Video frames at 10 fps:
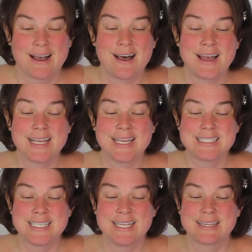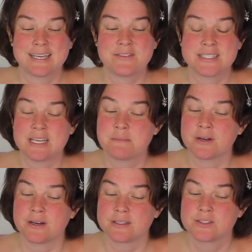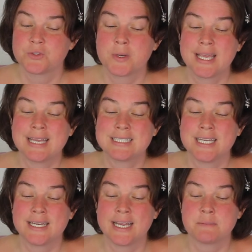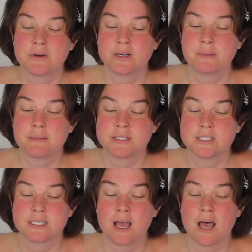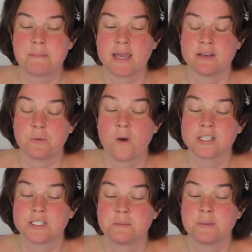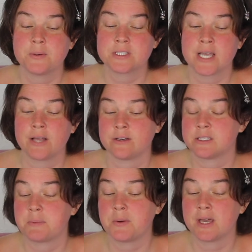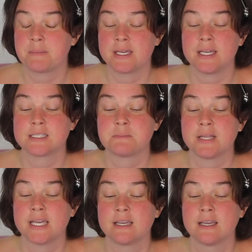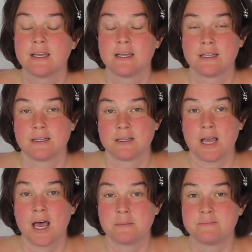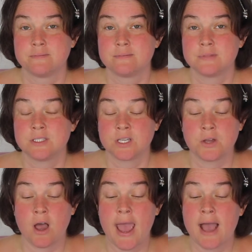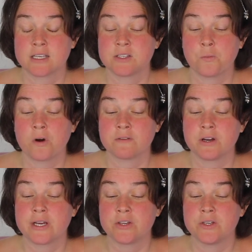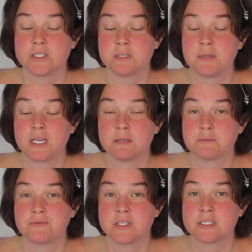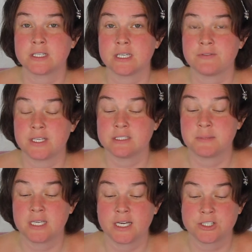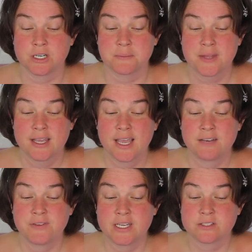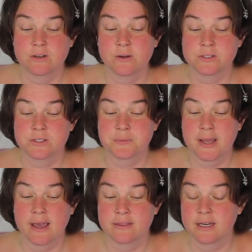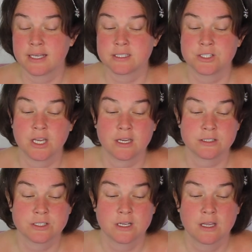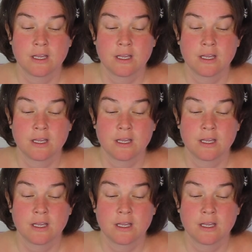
On 18th of December 2018, Amber Heard publishes an op-ed in the Washington Post titled "I spoke up against blank uh, acts that weren't very good to me physically of an intimate nature and faced our culture's wrath. That has to change."